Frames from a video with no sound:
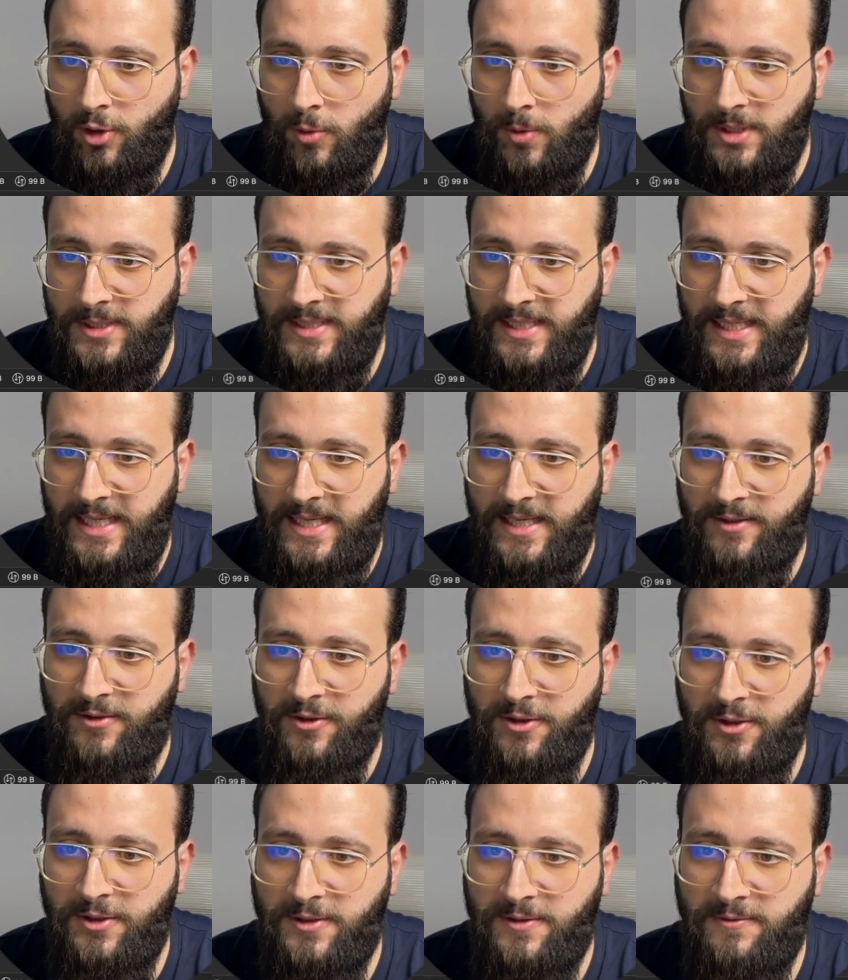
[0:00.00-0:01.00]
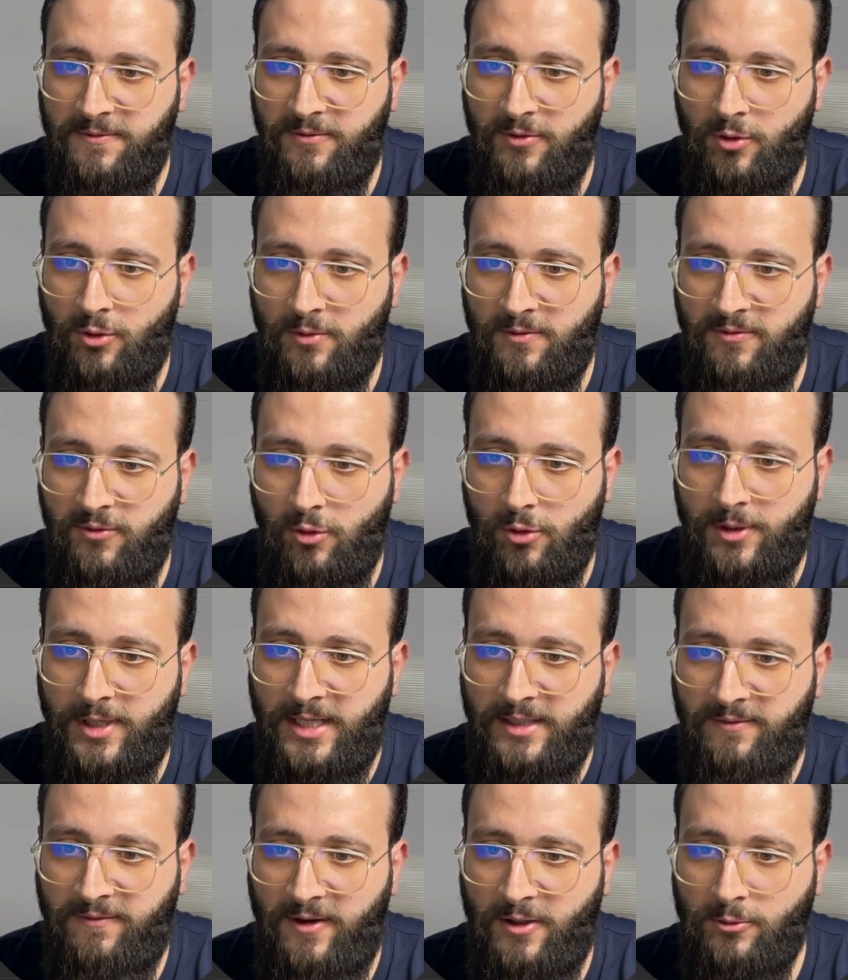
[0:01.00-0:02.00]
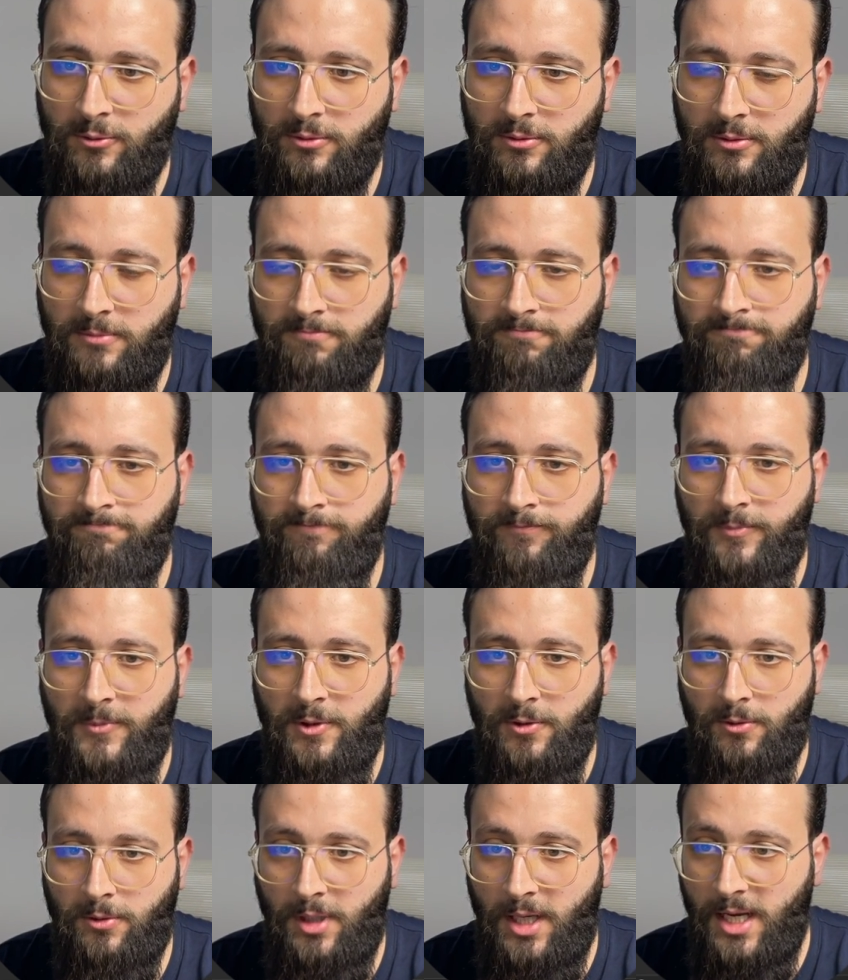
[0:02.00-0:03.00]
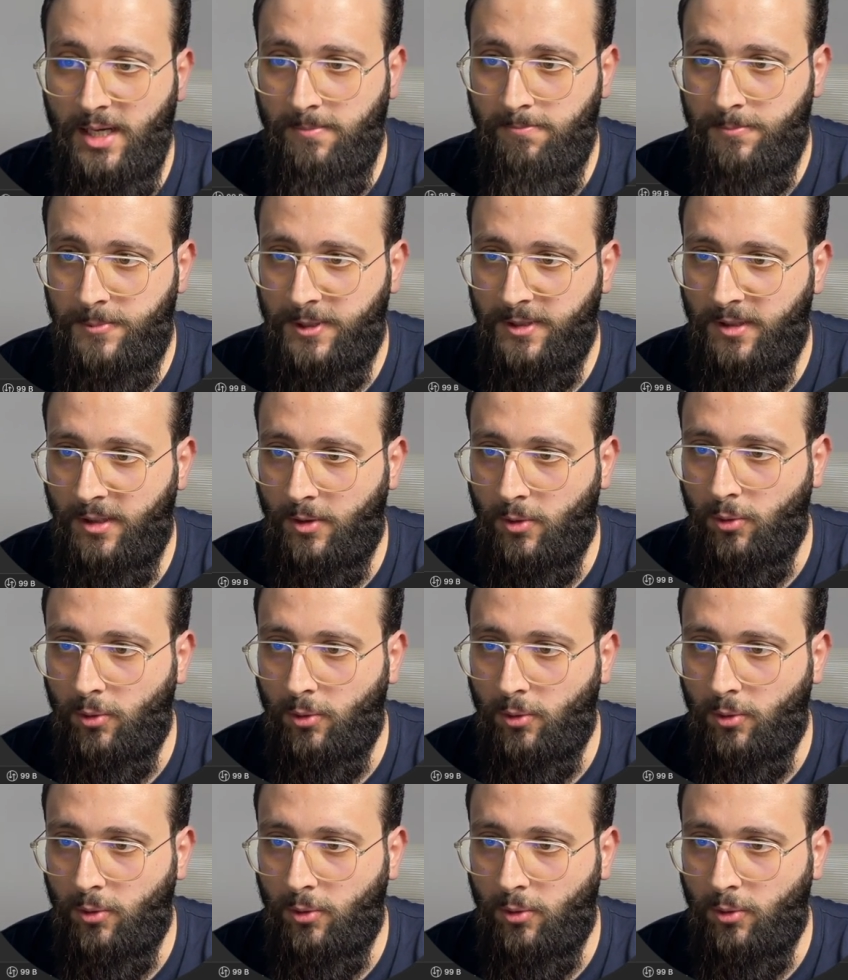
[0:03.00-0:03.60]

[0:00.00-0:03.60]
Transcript: you will see it is 404 not found. Okay, pretty